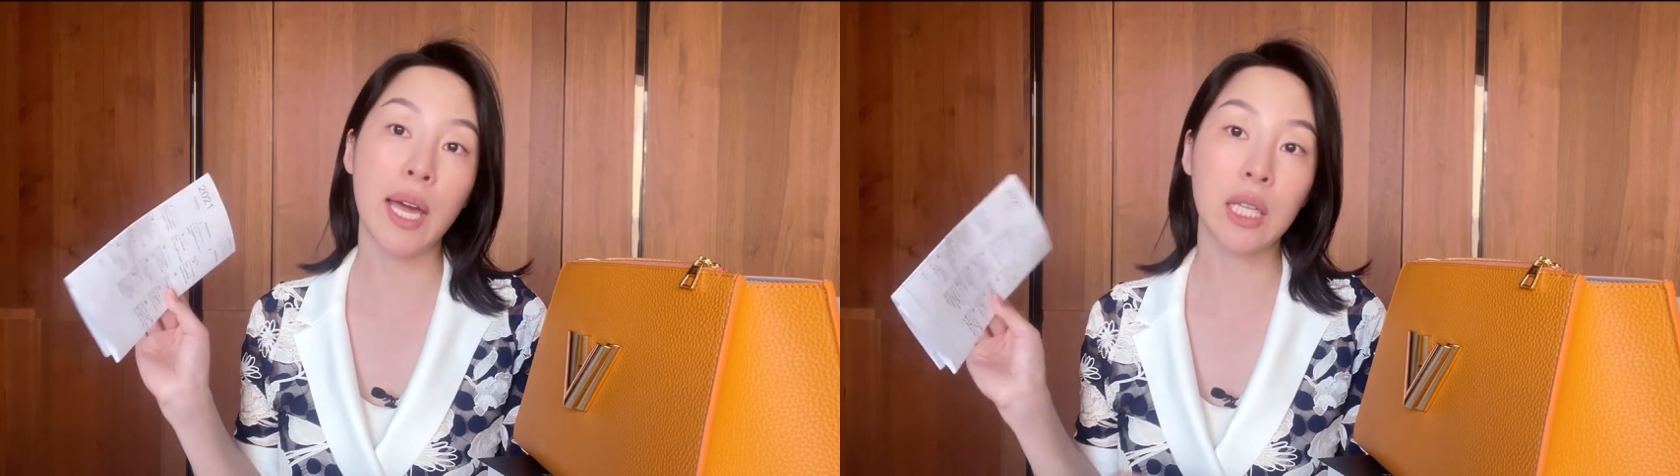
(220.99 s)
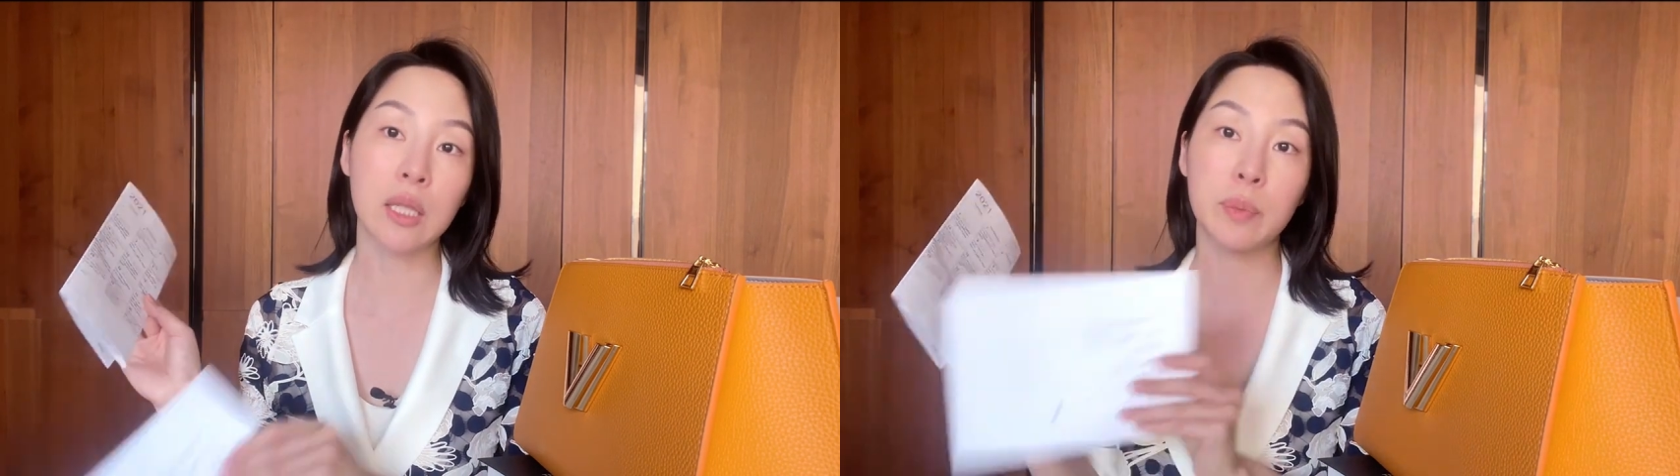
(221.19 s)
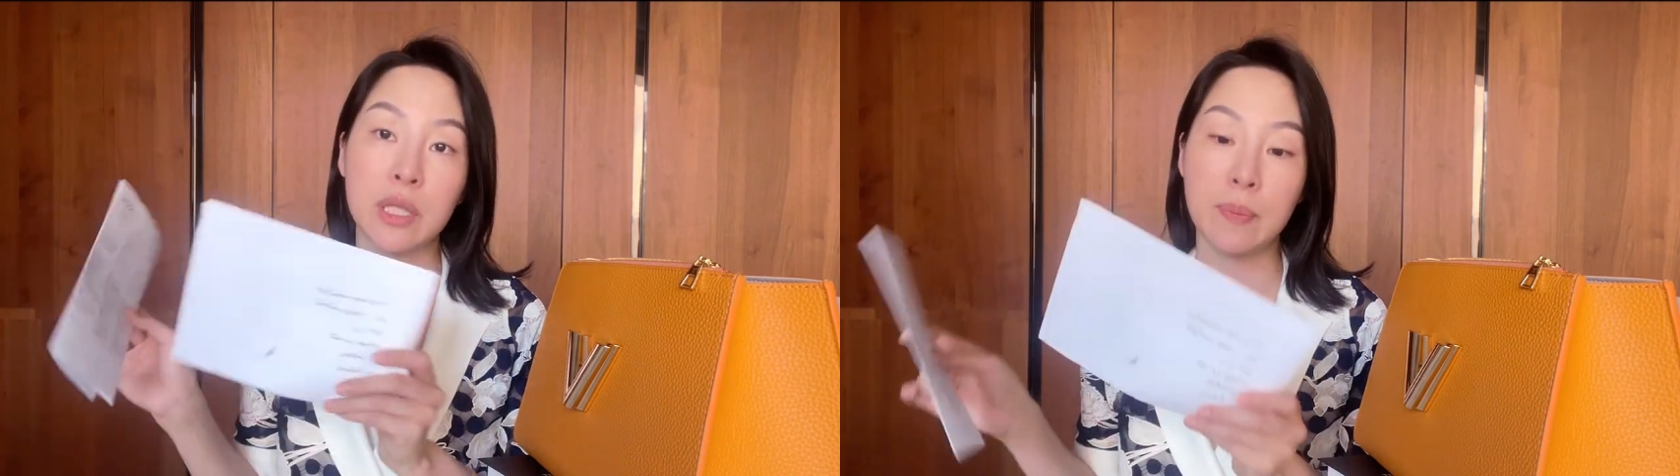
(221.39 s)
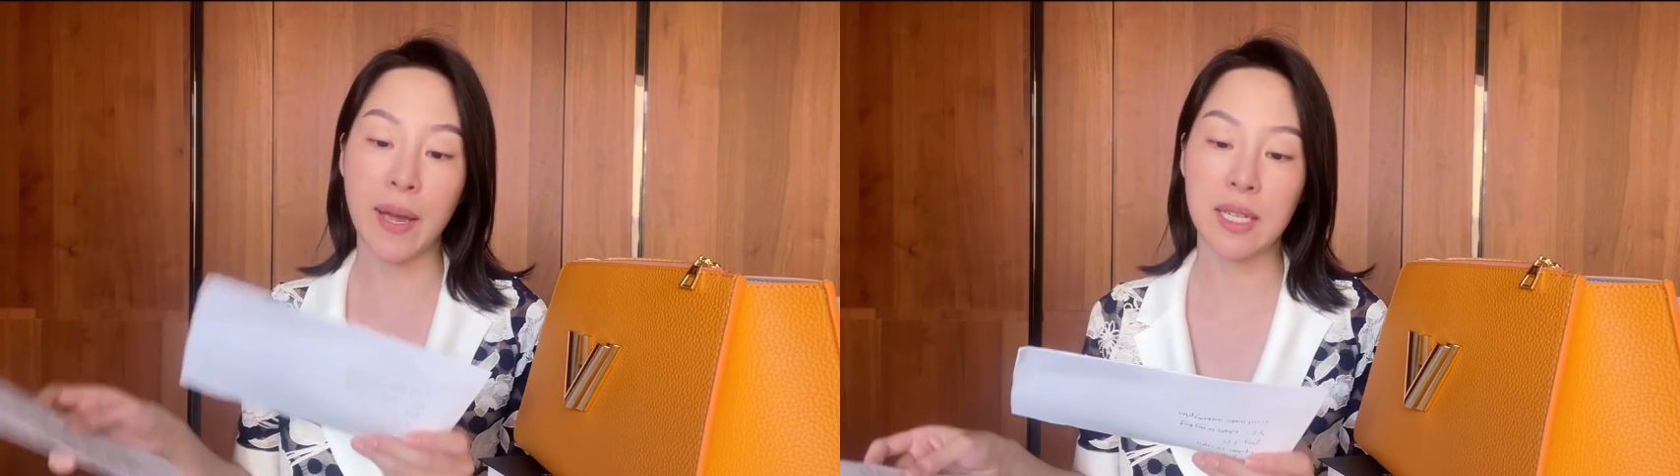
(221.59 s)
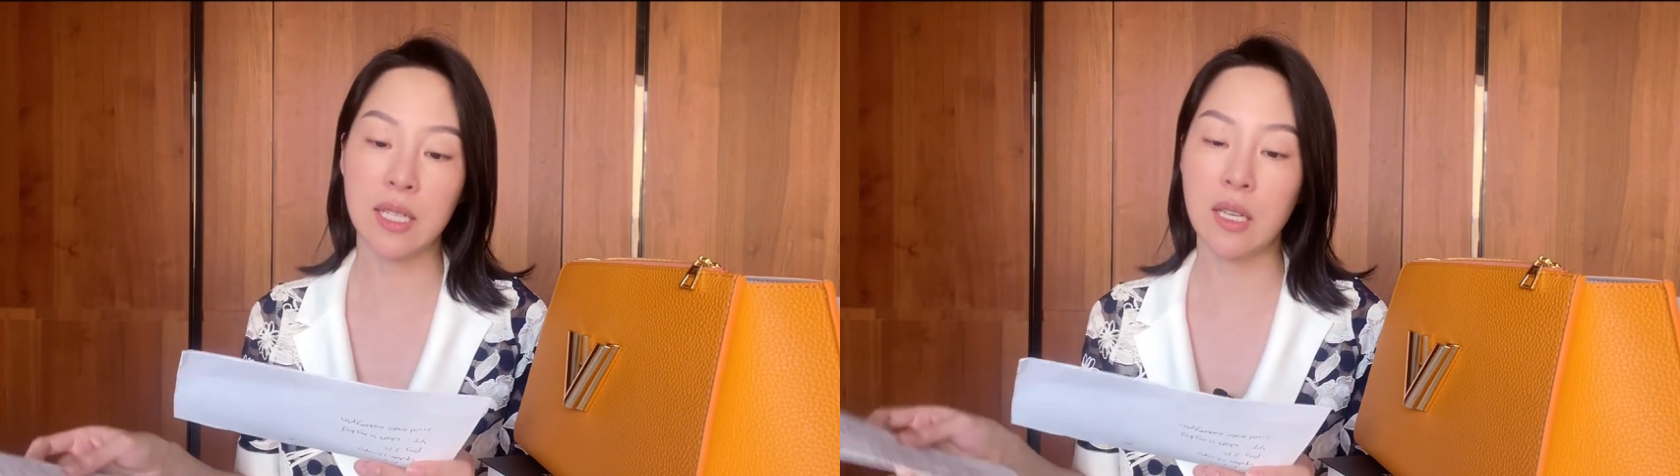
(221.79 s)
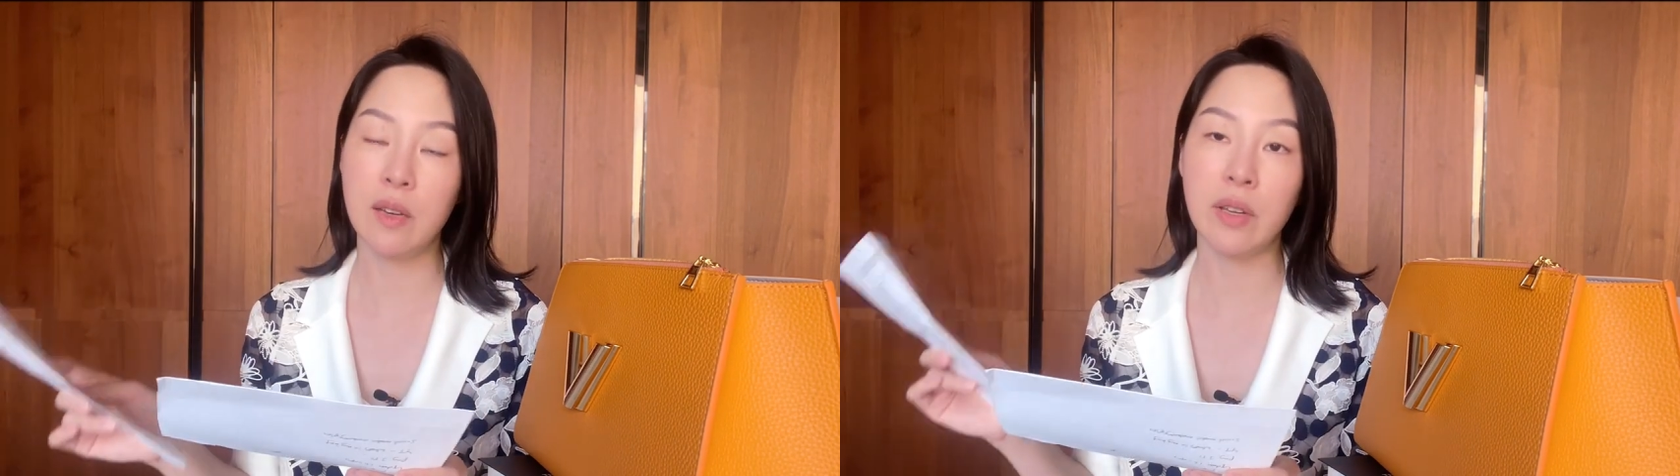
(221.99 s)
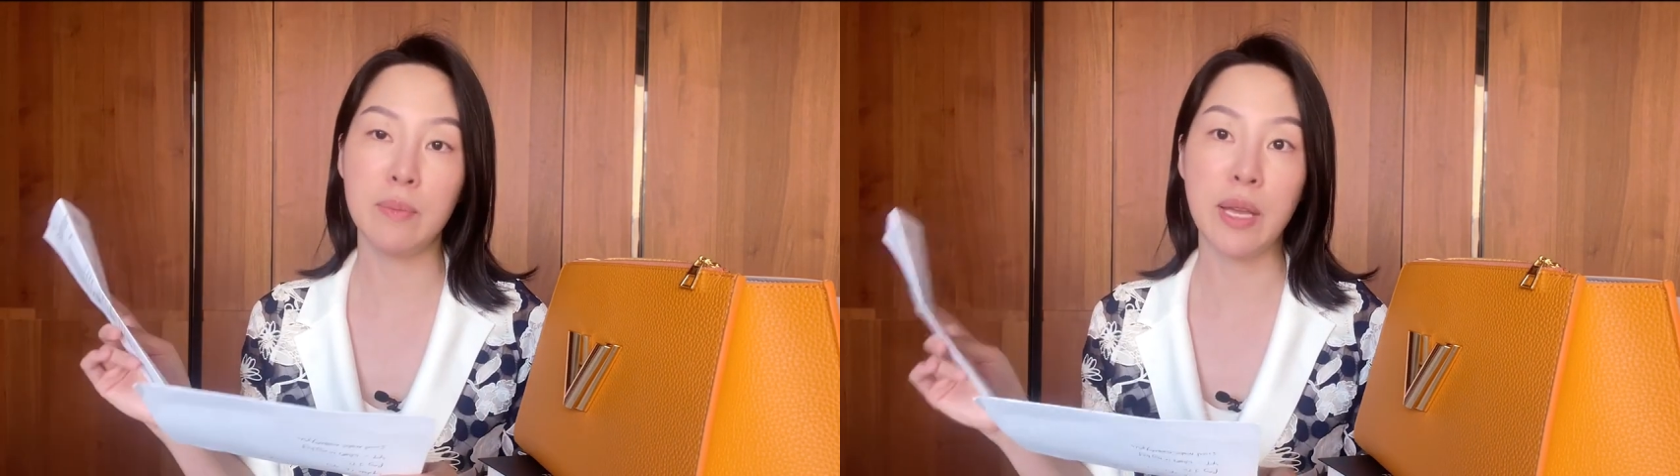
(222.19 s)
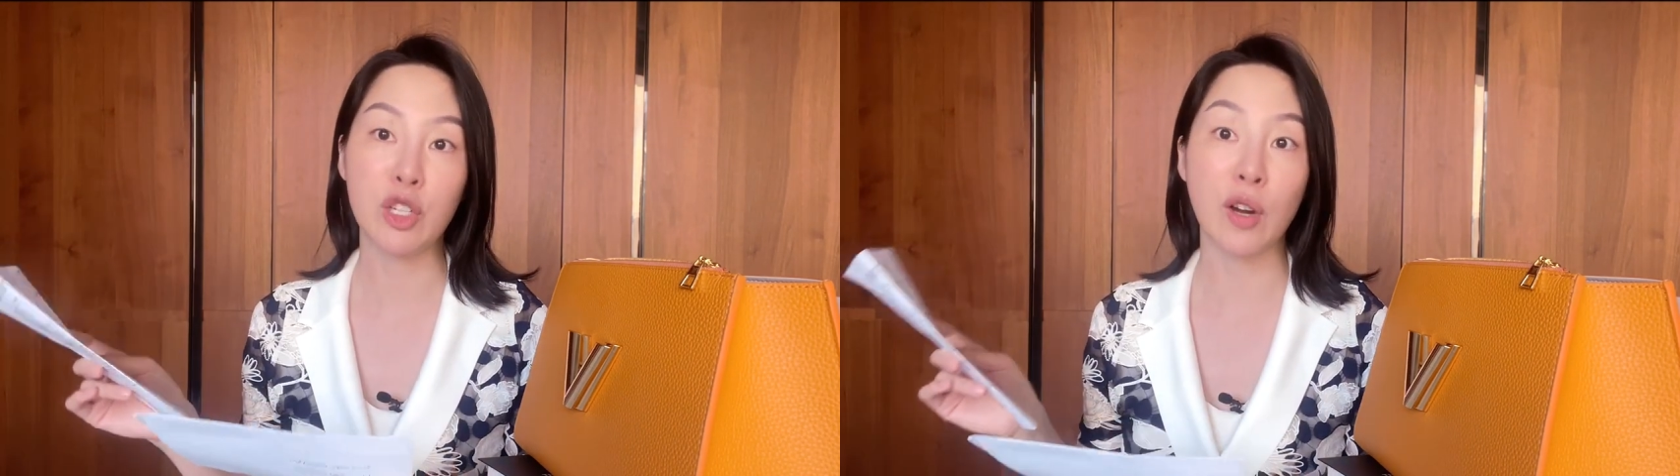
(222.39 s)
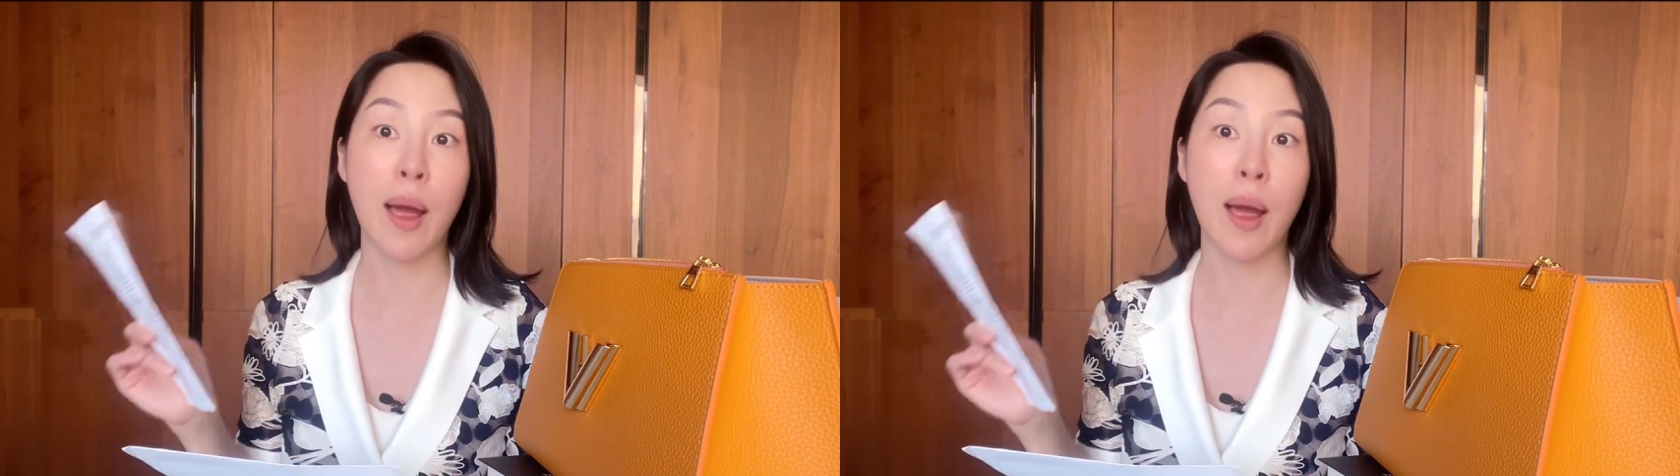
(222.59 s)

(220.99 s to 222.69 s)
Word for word: etiquette perspective and make sure